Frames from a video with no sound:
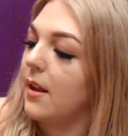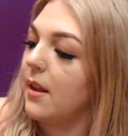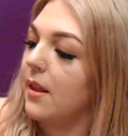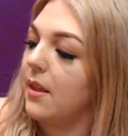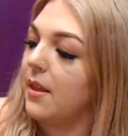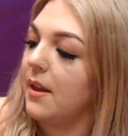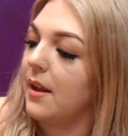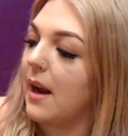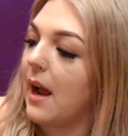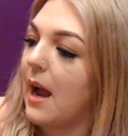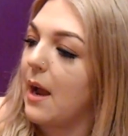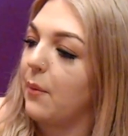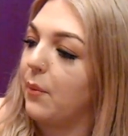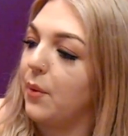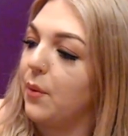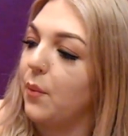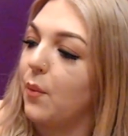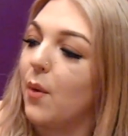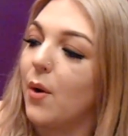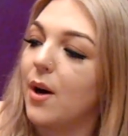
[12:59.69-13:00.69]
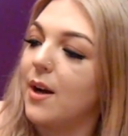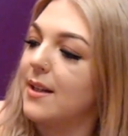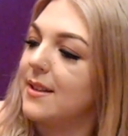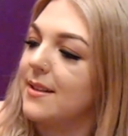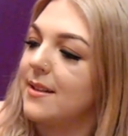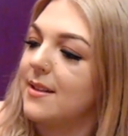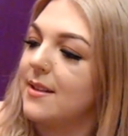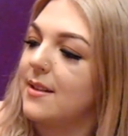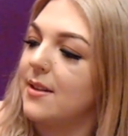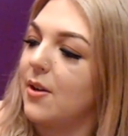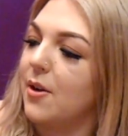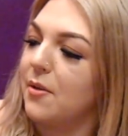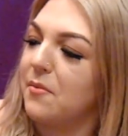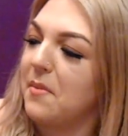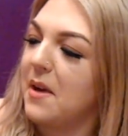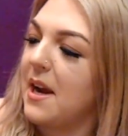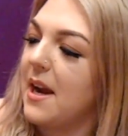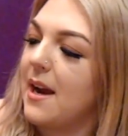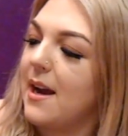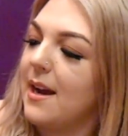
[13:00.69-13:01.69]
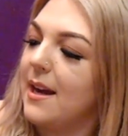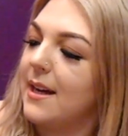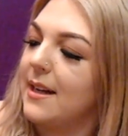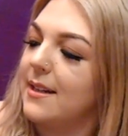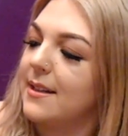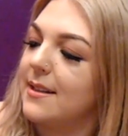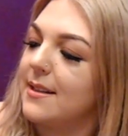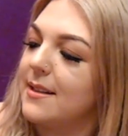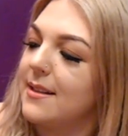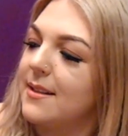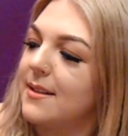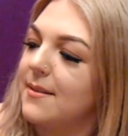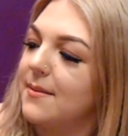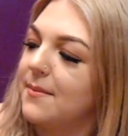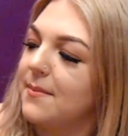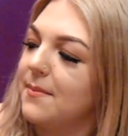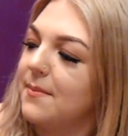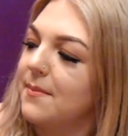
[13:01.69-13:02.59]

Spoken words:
that I would want on my eyes.